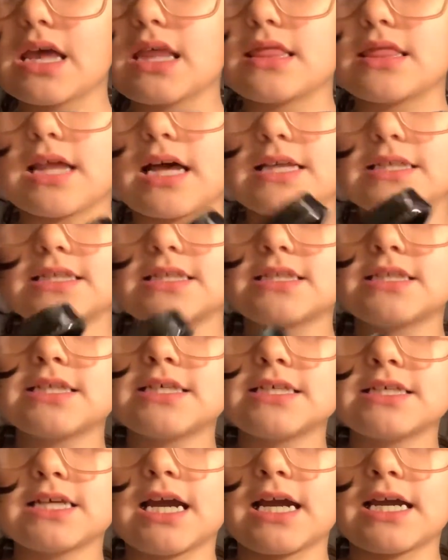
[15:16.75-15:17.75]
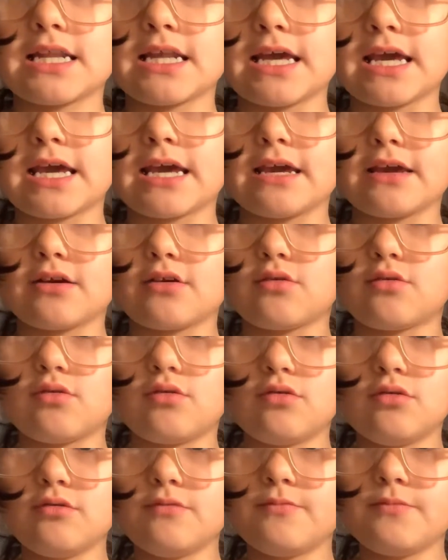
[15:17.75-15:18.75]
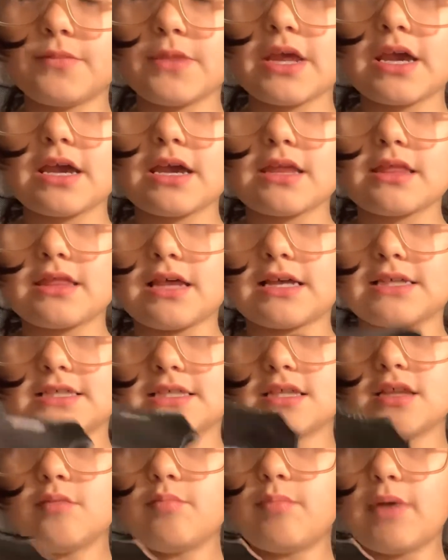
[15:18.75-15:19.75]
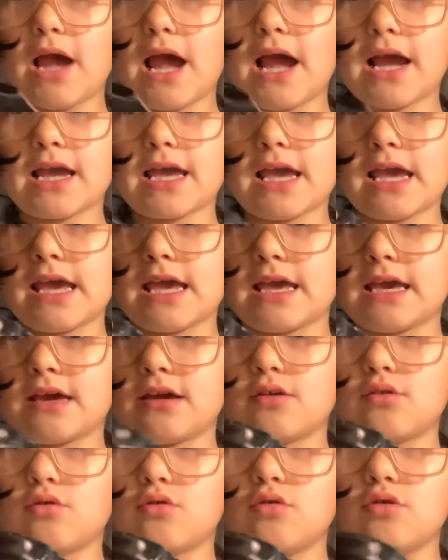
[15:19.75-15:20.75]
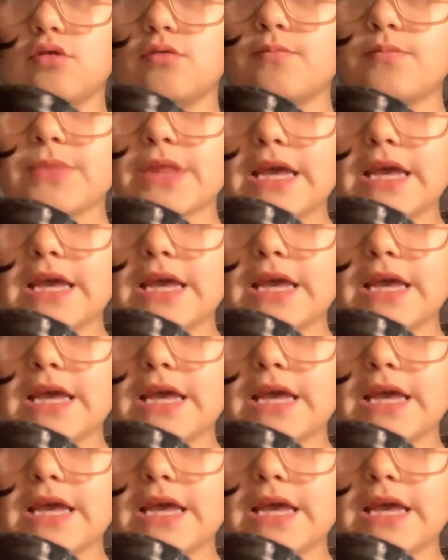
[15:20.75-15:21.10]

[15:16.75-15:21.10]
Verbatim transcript: That's the side angle. That's the back angle.